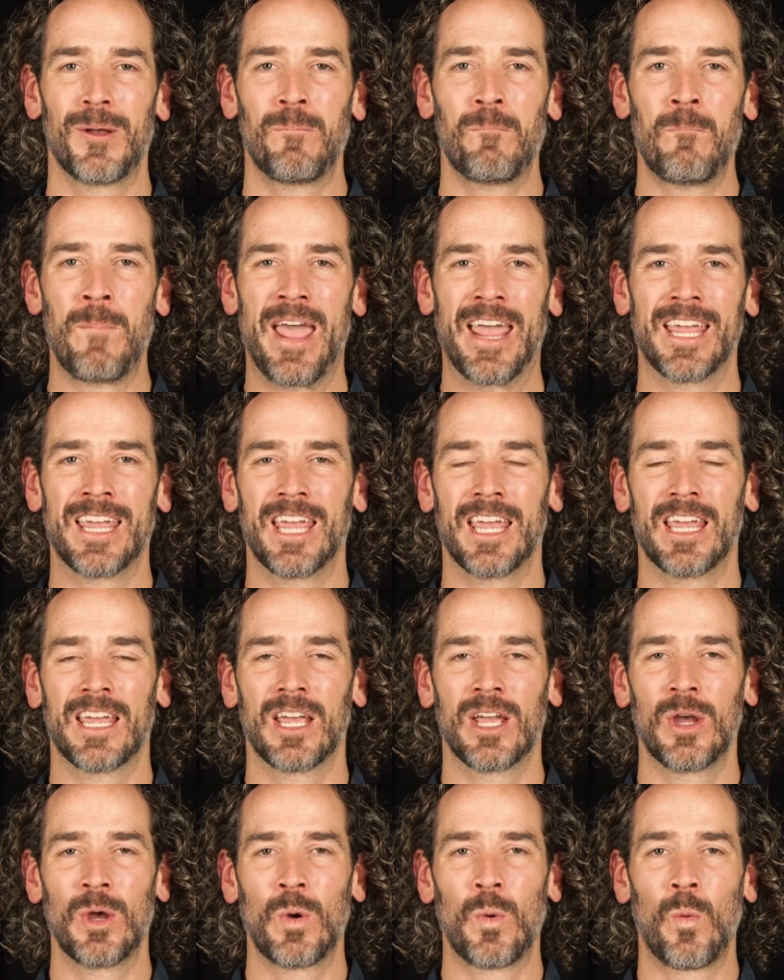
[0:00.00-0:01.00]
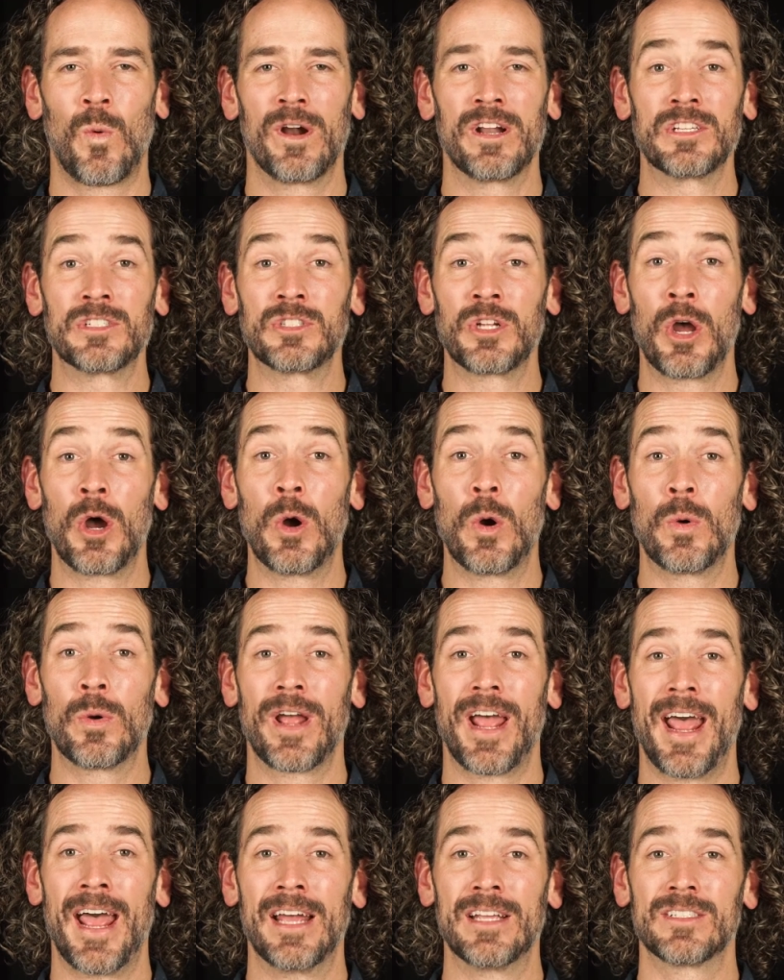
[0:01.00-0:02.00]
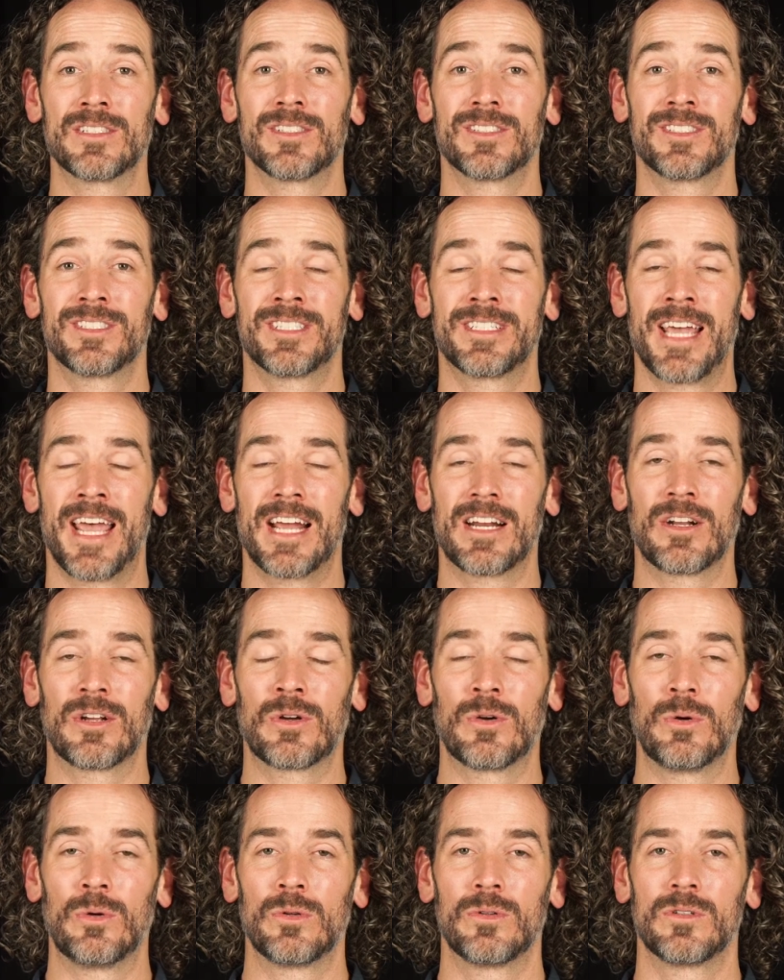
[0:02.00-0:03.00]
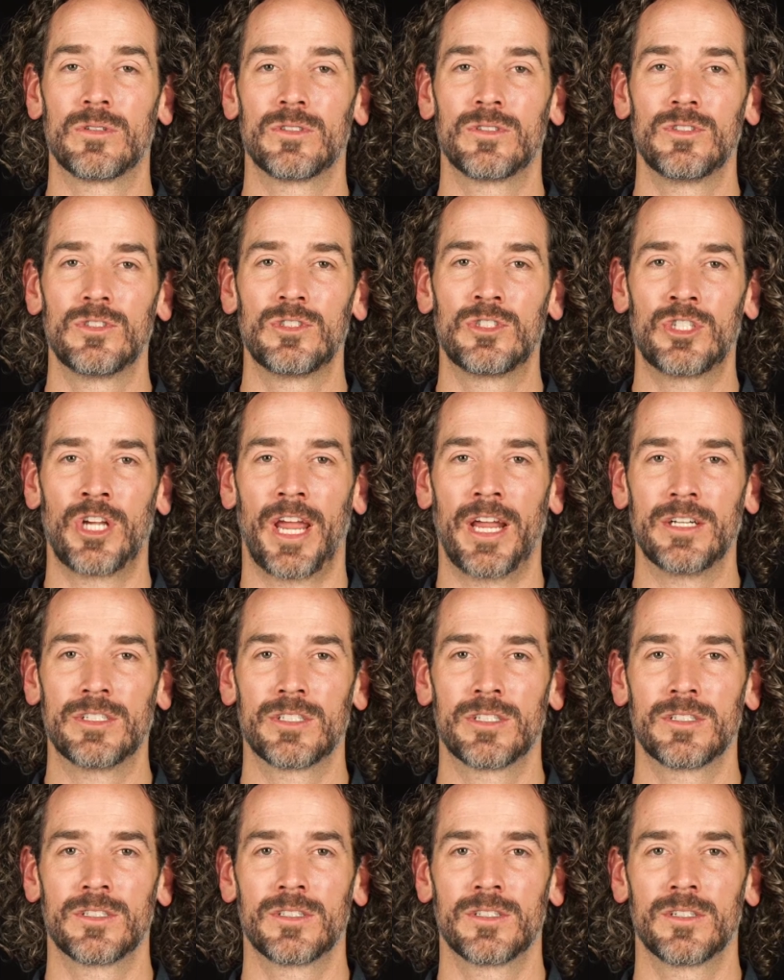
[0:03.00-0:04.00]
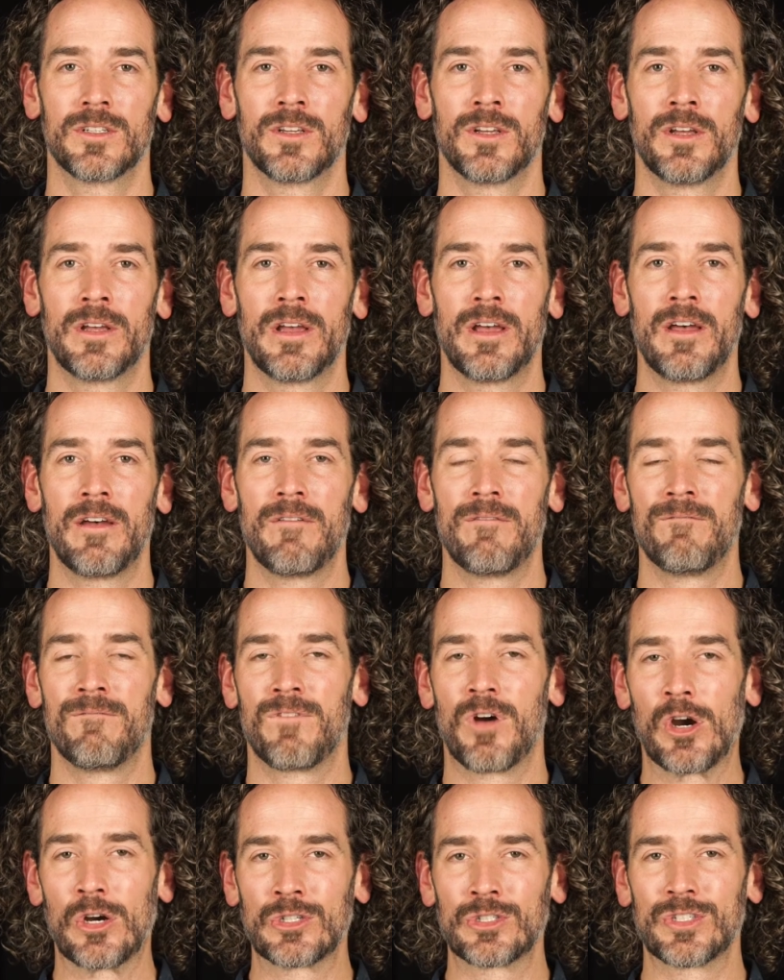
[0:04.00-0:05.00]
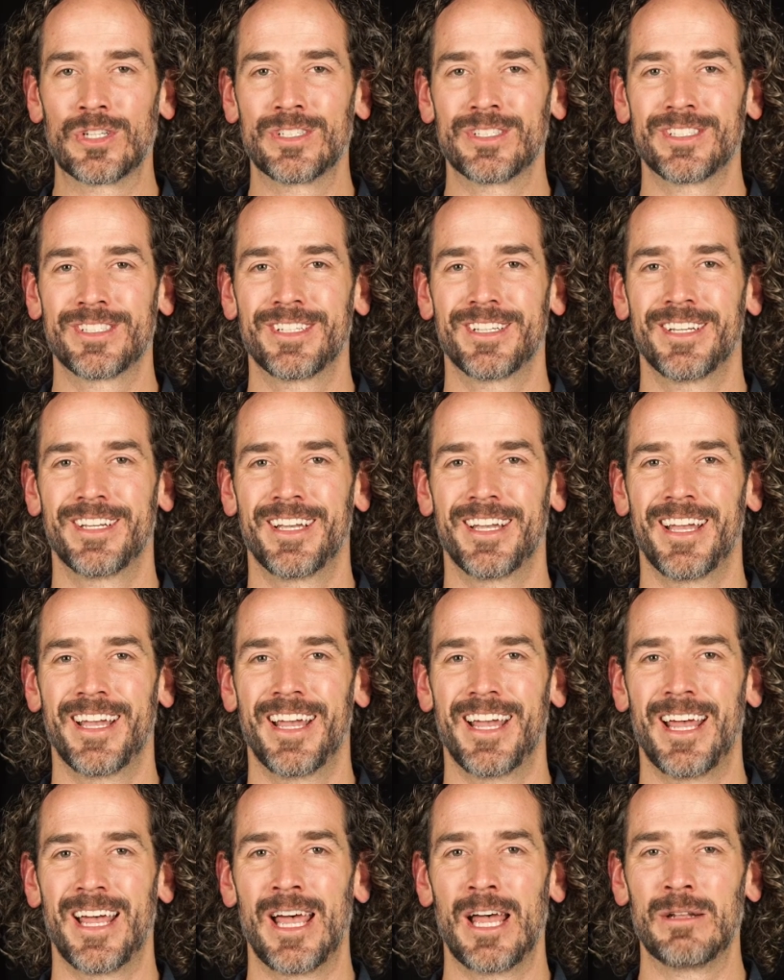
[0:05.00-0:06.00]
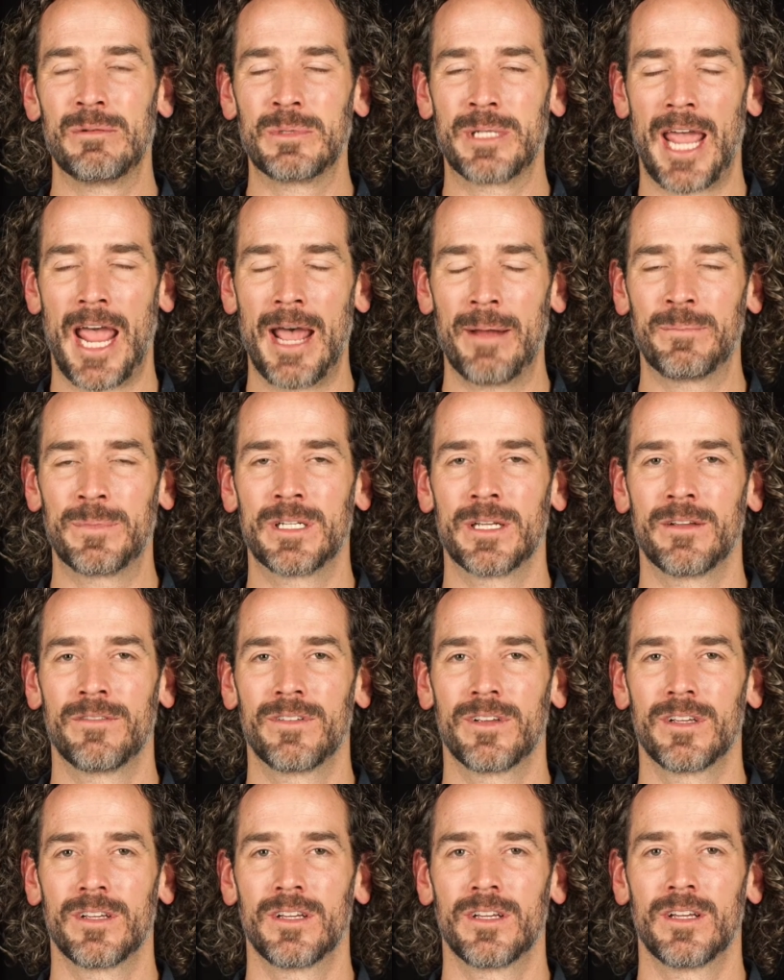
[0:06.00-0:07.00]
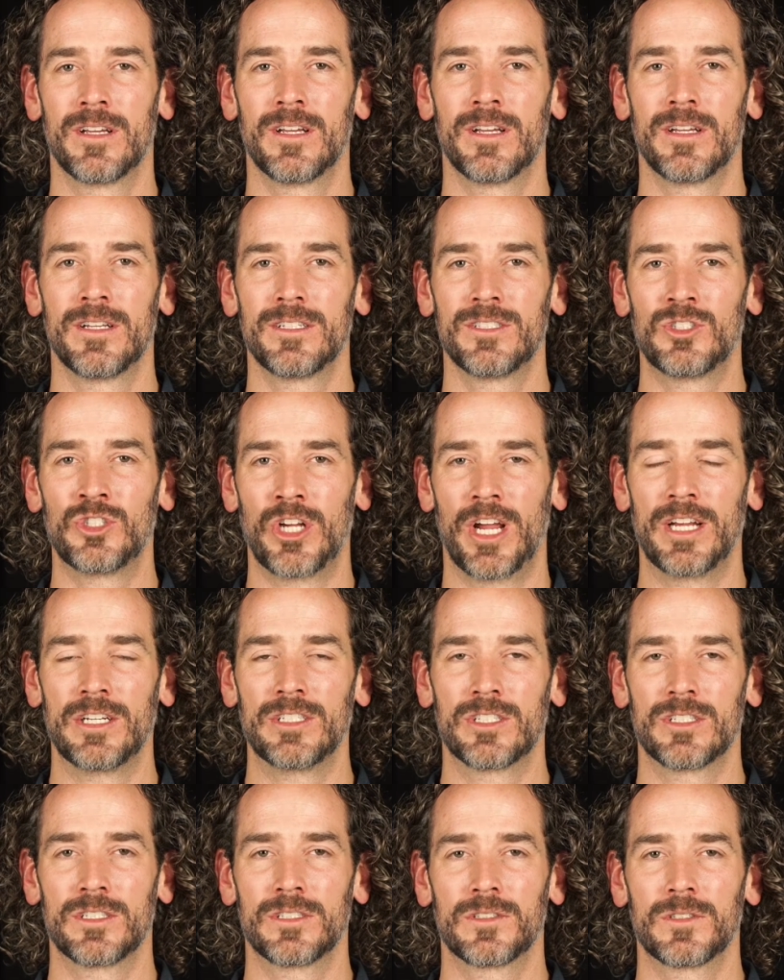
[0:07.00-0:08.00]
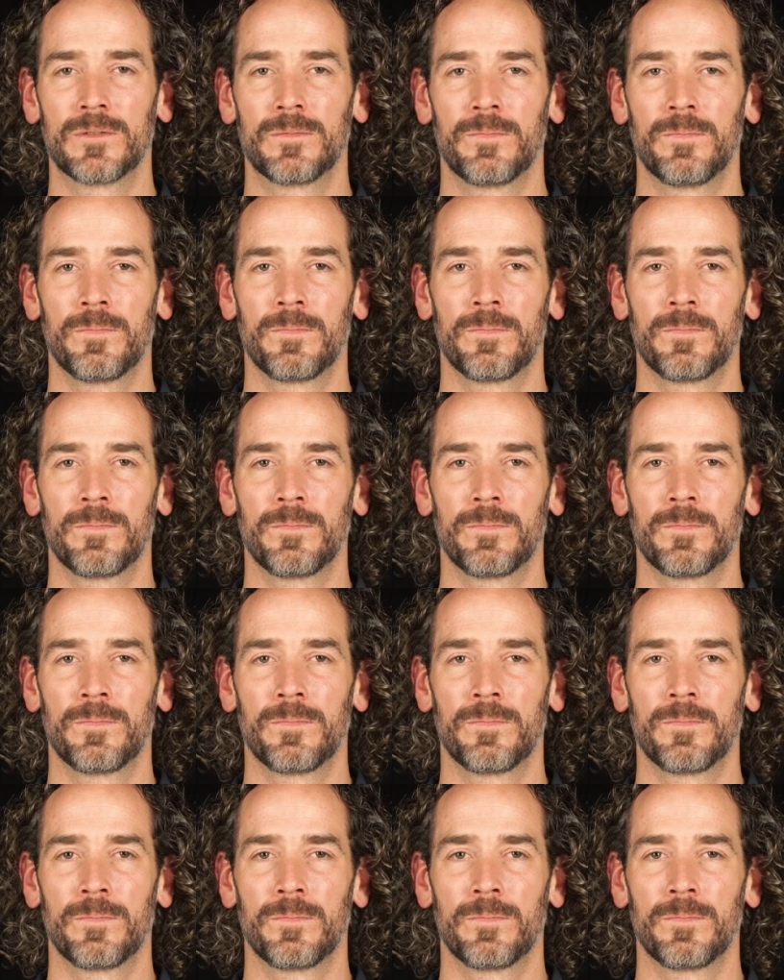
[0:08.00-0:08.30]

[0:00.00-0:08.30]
making what is known as technical changes versus adaptive changes.